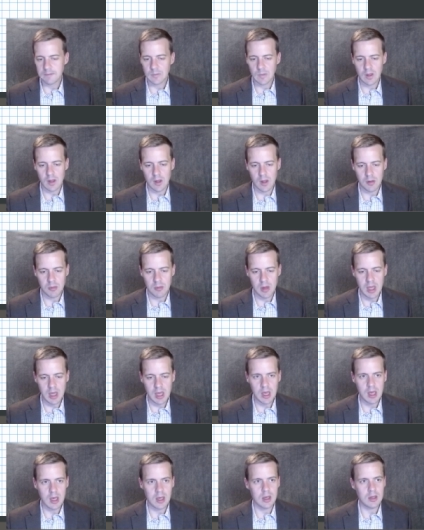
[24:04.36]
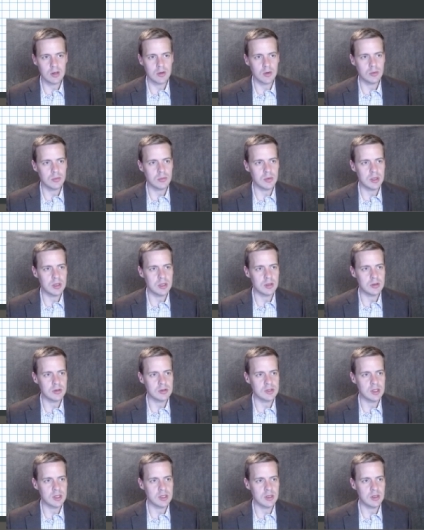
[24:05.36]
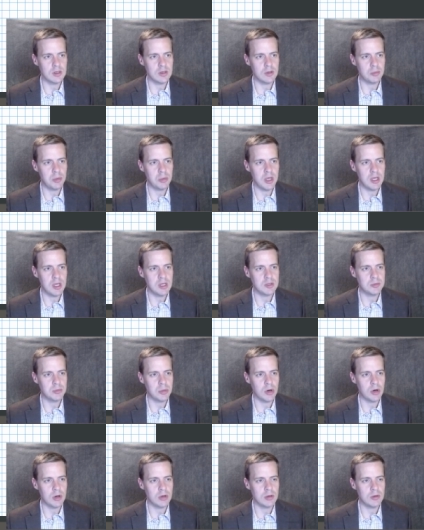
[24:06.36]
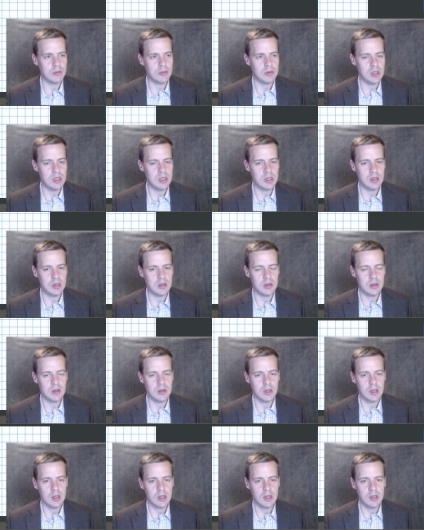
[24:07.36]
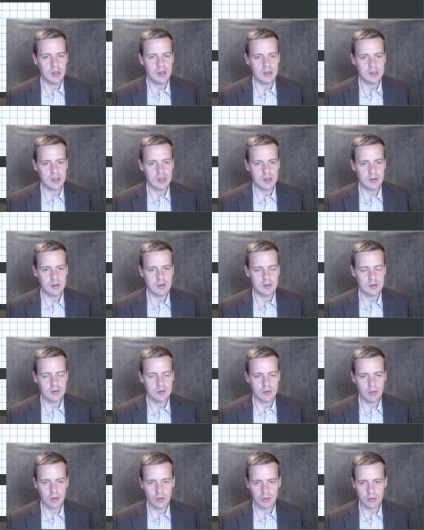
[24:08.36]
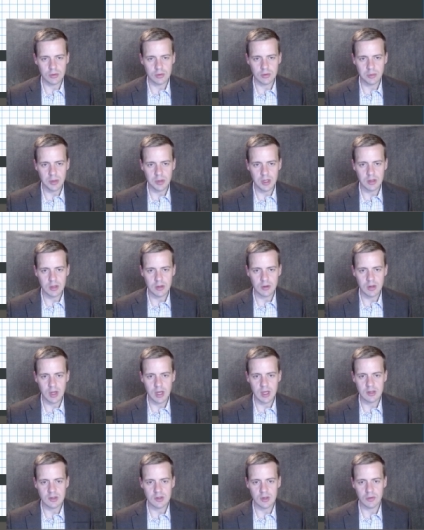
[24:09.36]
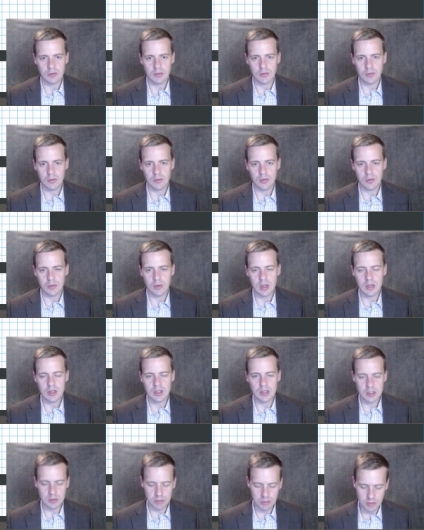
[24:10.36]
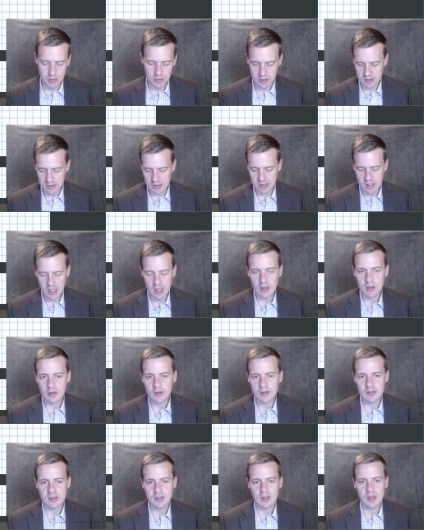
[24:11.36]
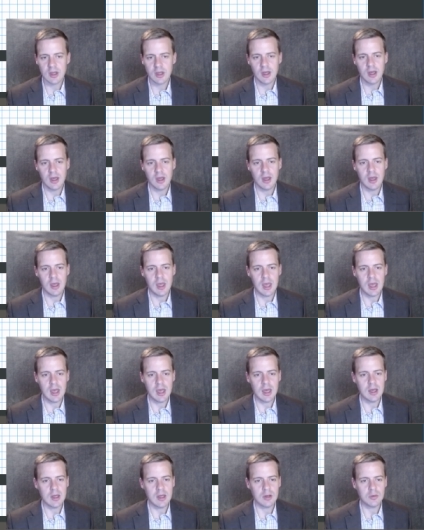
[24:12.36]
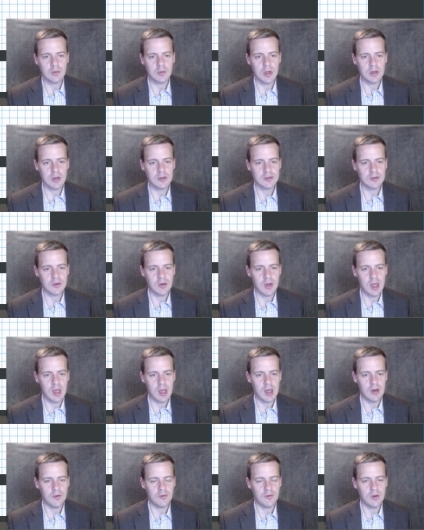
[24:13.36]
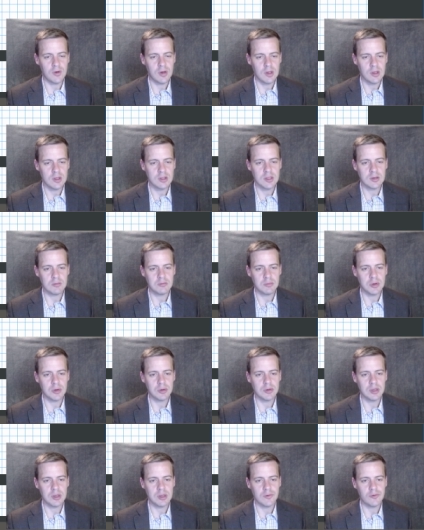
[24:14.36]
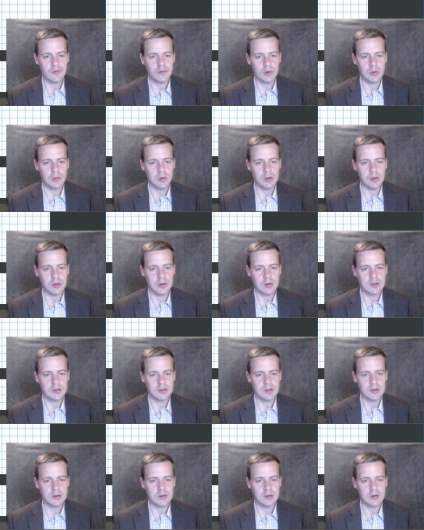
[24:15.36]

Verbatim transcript: and oh, and it looks like I need a page. Pardon me here as I scroll a little bit. Okay, so relations between cells. And we also have some built-in formulas.